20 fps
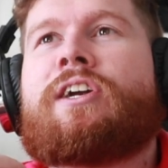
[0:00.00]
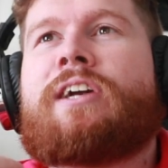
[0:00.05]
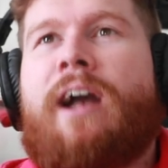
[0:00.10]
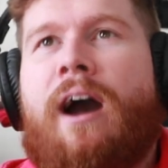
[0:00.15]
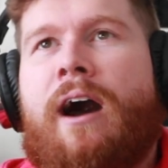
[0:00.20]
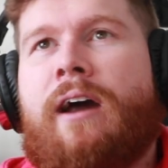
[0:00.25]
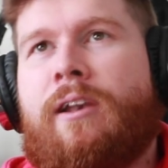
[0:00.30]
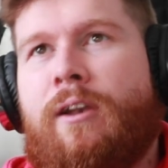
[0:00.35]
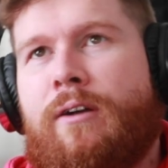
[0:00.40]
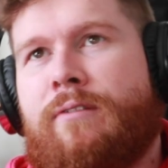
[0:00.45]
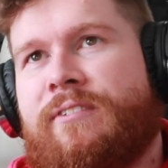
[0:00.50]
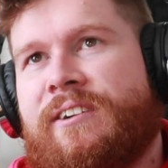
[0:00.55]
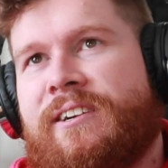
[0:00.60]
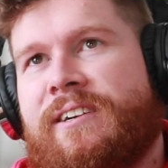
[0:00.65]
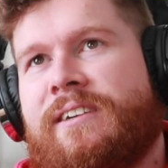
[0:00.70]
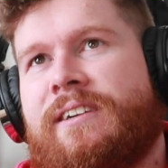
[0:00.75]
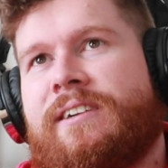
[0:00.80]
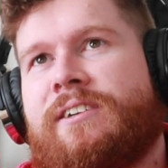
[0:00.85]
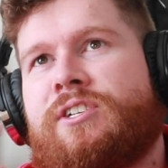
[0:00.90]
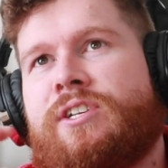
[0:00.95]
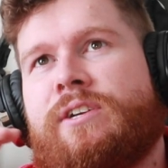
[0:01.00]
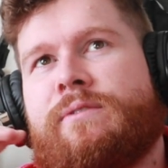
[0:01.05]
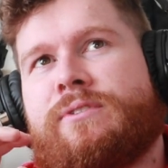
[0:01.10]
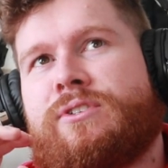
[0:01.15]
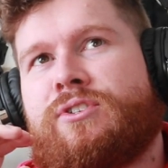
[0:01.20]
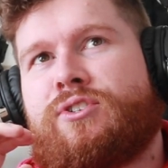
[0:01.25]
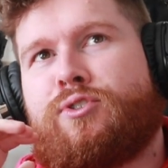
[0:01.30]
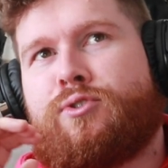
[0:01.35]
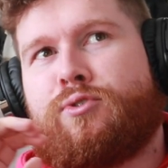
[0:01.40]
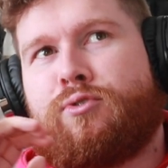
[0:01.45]
God love her. She
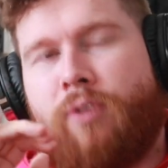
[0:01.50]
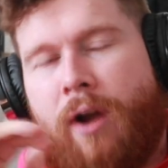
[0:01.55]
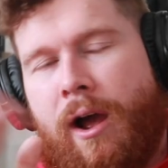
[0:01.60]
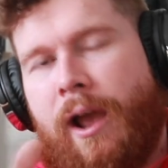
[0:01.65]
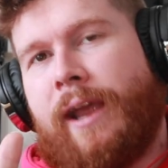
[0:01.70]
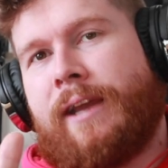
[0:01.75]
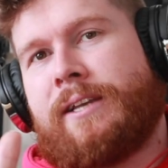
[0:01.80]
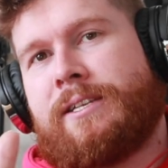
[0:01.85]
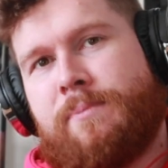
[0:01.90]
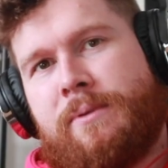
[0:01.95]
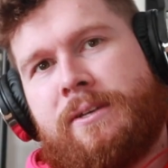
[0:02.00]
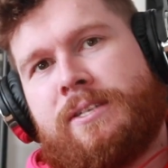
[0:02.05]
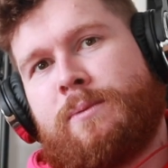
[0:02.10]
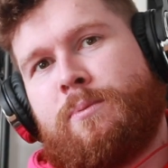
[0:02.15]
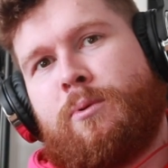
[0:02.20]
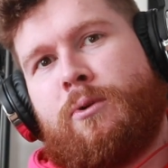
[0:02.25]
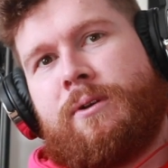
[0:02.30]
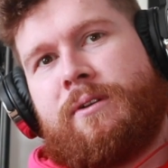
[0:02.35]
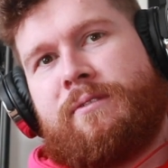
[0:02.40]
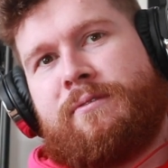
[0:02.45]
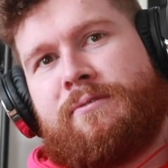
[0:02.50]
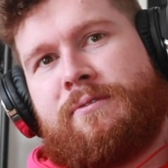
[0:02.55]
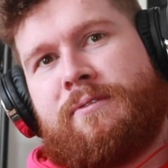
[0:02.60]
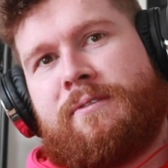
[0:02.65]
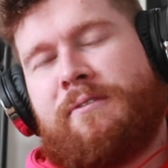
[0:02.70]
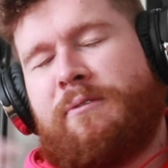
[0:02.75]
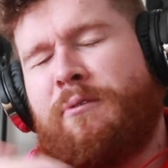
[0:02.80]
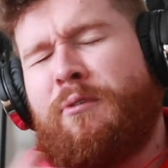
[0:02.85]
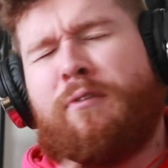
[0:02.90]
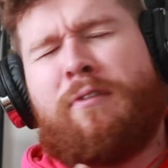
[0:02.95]
was trying to be supportive,
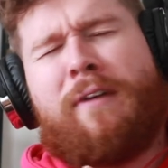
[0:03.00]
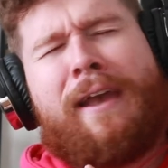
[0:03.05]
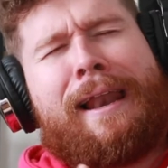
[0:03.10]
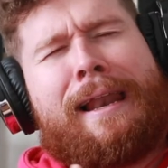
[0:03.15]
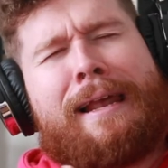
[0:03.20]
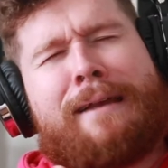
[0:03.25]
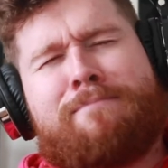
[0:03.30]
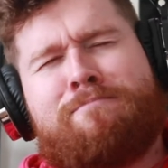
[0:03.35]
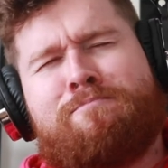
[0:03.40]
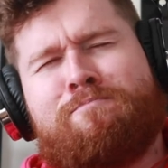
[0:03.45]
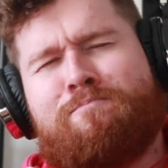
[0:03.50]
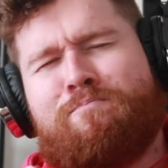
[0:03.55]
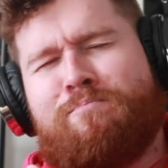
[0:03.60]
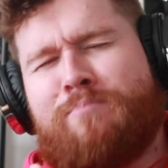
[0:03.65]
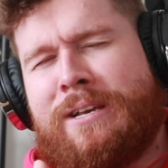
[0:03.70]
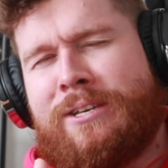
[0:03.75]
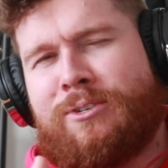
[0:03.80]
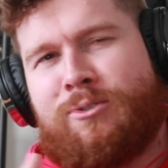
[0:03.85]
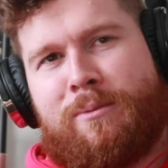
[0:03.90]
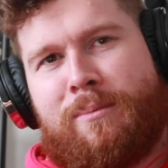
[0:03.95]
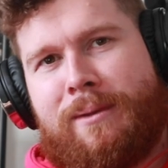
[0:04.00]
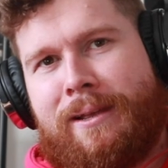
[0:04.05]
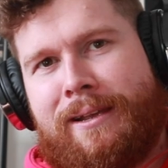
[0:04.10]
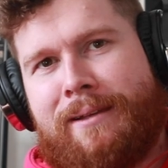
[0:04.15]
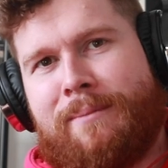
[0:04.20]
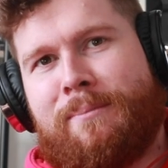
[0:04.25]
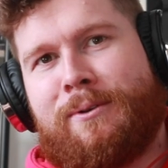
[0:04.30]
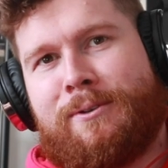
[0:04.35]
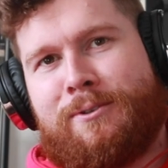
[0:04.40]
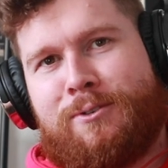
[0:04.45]
failing
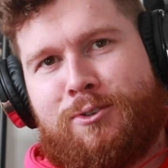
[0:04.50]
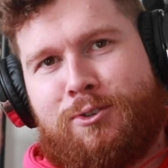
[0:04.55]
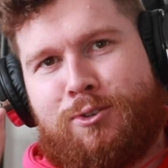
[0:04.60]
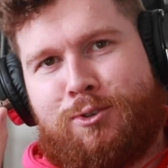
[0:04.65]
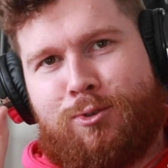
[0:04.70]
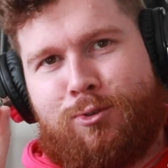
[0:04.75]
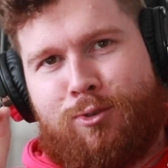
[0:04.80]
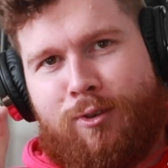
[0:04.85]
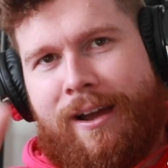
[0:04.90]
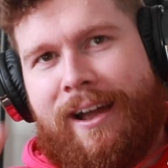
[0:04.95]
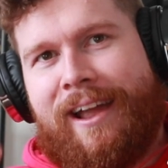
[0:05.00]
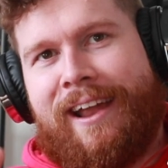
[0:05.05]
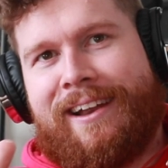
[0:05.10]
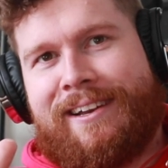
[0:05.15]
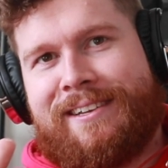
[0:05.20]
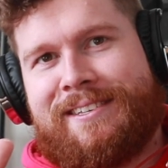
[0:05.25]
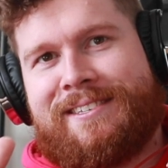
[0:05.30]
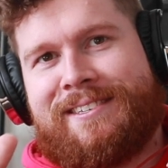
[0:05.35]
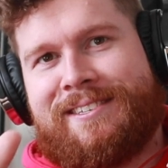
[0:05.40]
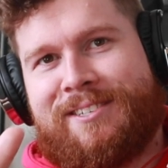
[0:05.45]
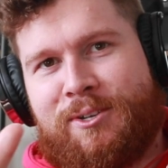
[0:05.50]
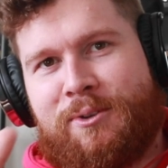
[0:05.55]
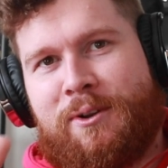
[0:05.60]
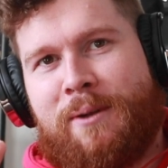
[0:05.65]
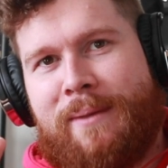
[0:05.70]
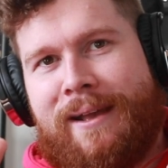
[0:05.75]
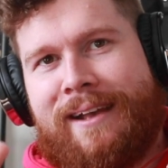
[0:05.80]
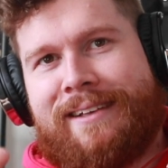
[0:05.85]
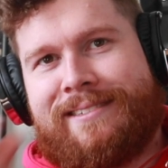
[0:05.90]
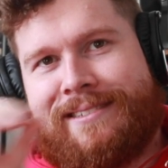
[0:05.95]
miserably, but trying, doing her best, doing her
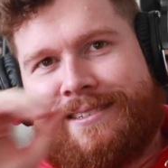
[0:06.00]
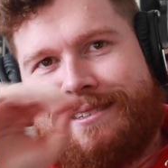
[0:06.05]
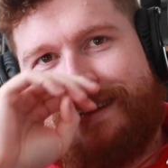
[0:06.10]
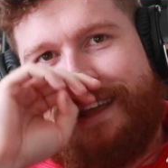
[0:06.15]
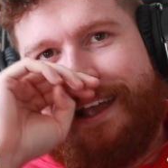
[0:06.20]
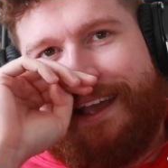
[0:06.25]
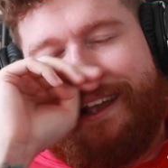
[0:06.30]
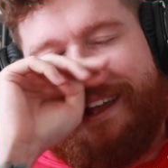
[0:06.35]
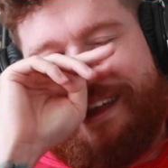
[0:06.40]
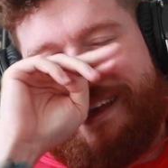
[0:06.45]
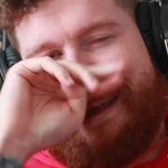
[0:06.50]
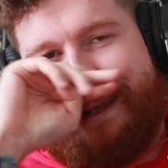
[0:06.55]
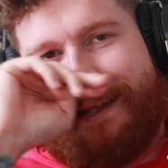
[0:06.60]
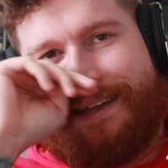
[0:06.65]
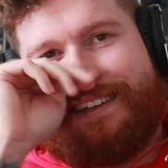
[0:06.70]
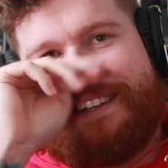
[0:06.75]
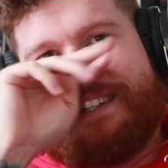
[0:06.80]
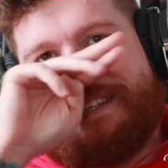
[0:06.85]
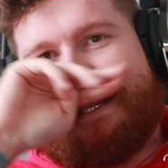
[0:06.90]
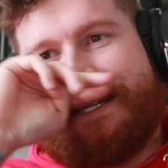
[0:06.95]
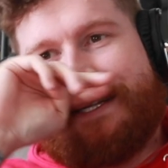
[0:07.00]
best. Yeah. yeah, yeah.